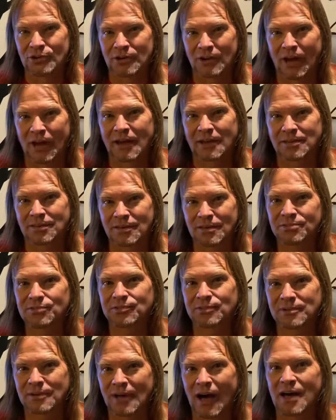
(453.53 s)
Like,
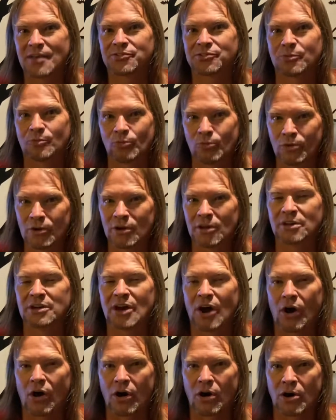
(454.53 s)
it's got some really
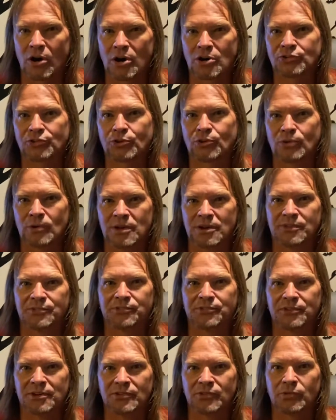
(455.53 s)
harsh
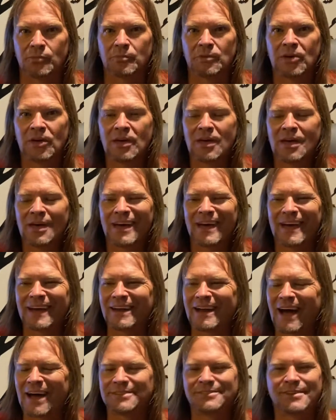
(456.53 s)
criticism.
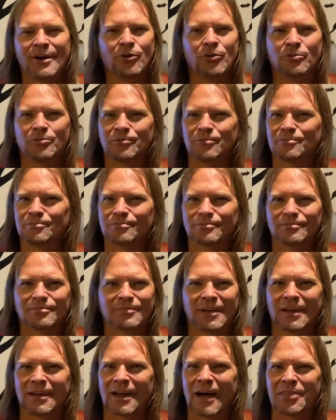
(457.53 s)
And I
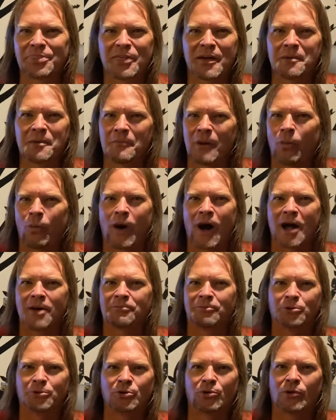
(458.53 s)
think my
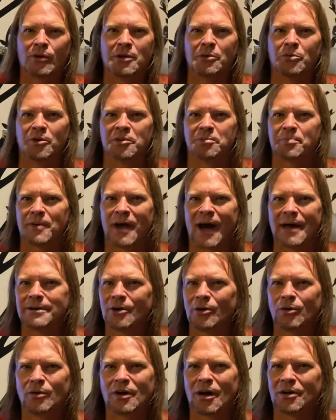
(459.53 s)
wife will agree with me. I
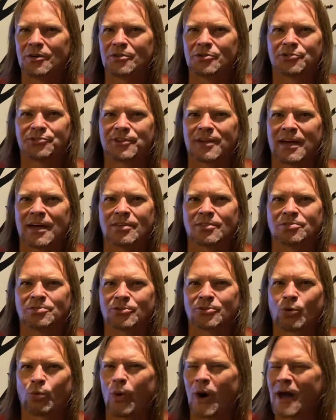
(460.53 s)
don't
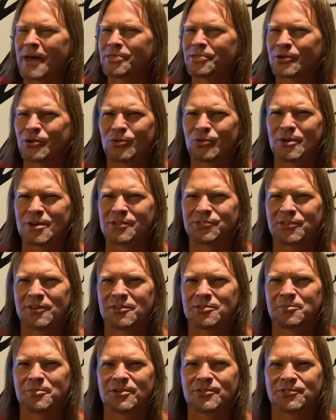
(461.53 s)
understand quite the
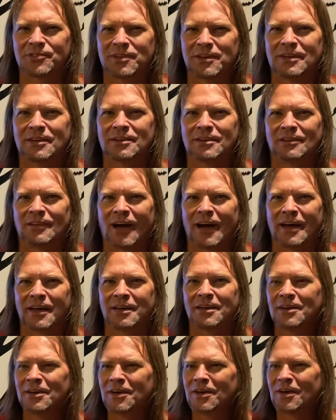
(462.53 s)
criticism it's getting, like
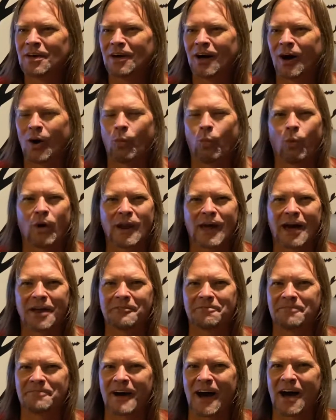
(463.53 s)
a 1 out
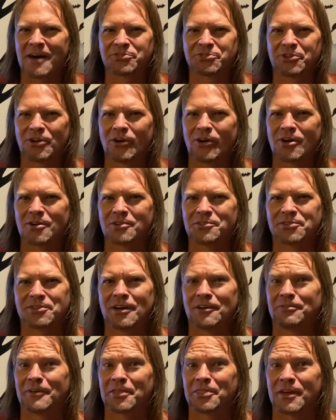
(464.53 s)
of 5 star and
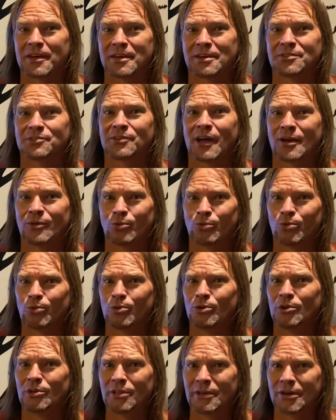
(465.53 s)
stuff. I think is like
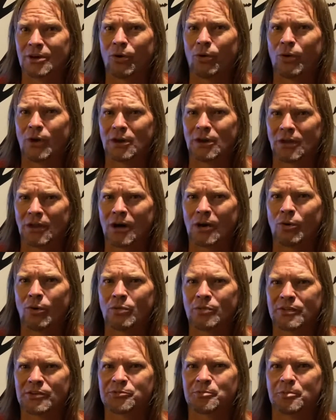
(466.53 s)
really going low
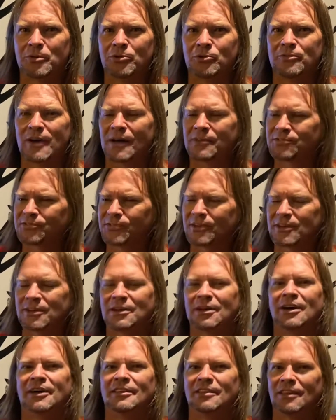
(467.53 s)
on this movie. I've seen
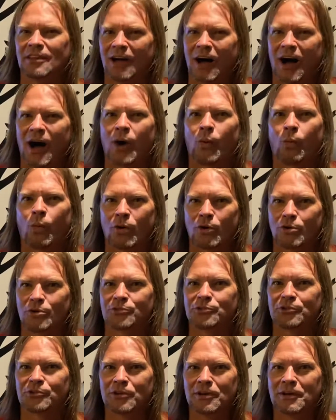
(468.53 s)
a lot
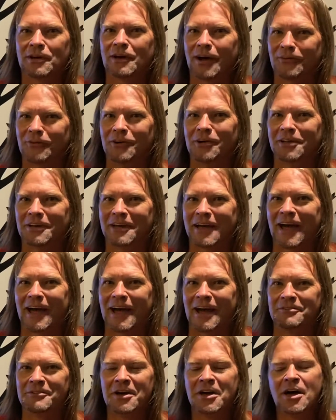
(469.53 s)
worse. I really
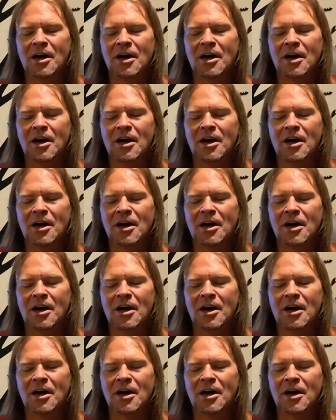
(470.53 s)
have.